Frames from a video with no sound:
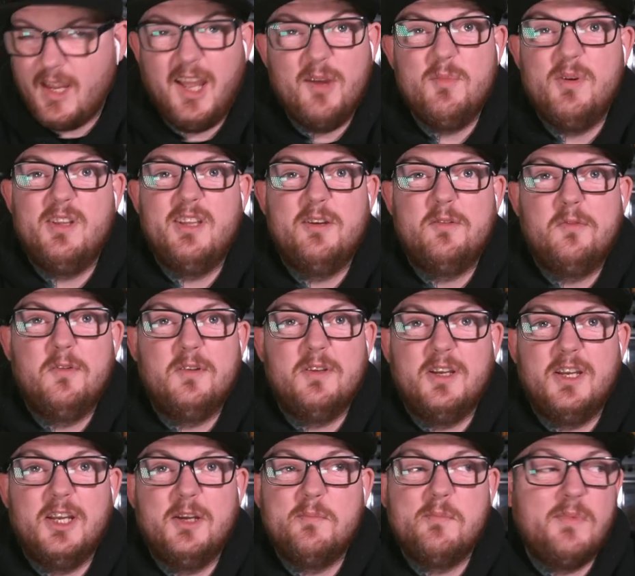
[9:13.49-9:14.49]
I'm indifferent,
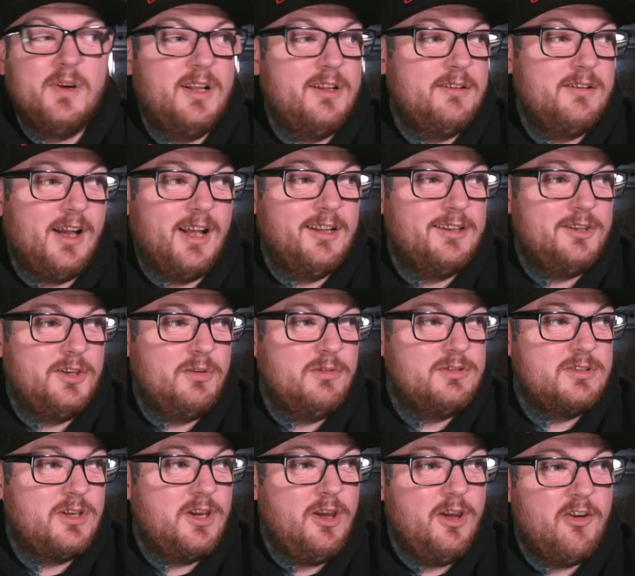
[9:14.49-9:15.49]
I am. I'll, I'll
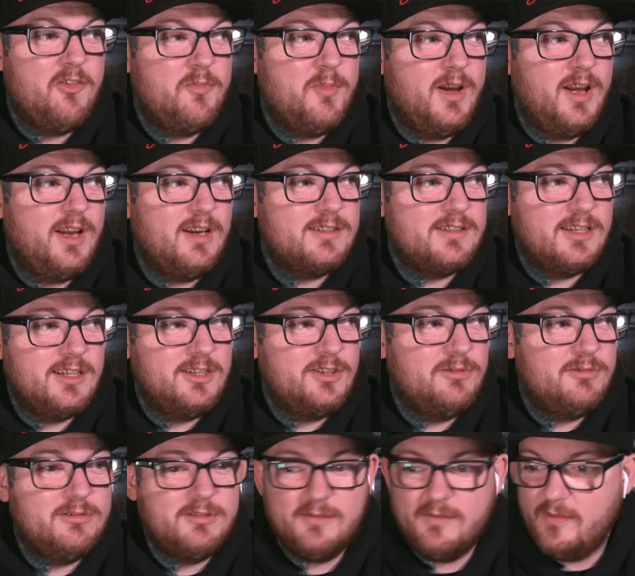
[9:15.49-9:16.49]
use curve mags, I'll
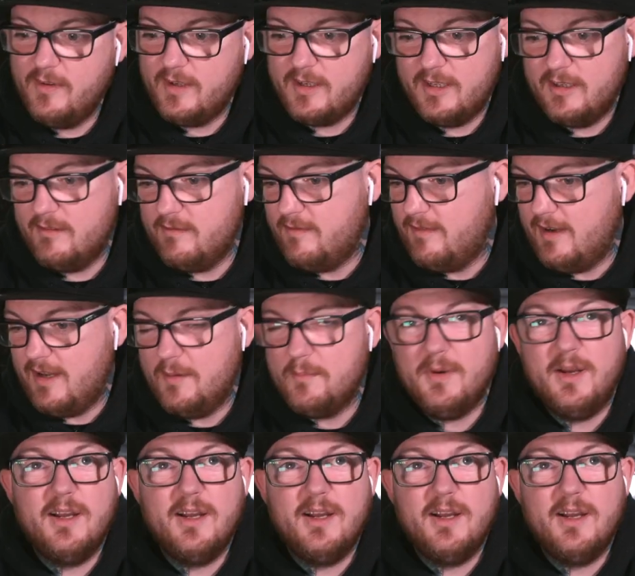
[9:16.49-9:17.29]
use fucking flat